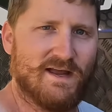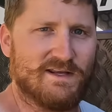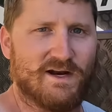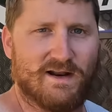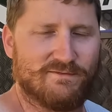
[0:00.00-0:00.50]

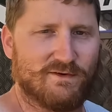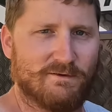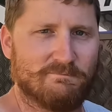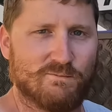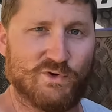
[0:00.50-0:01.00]
and you don't have
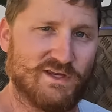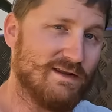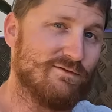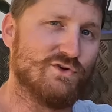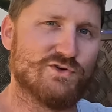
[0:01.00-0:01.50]
to, well, you can
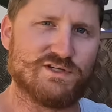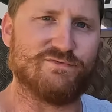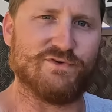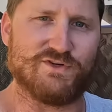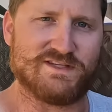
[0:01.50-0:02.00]
even use it to
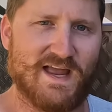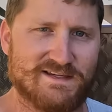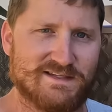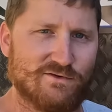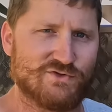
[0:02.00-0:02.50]
fill your
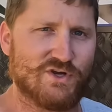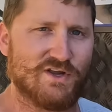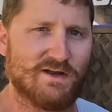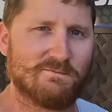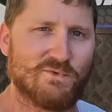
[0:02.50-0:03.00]
tanks, and I'll show
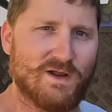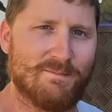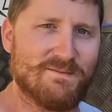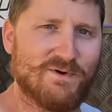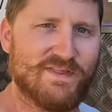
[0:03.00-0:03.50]
you what I
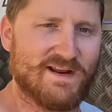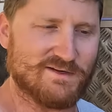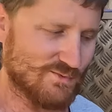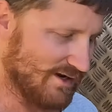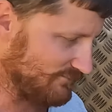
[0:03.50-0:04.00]
mean by that
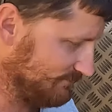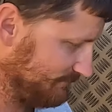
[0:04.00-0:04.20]
as well.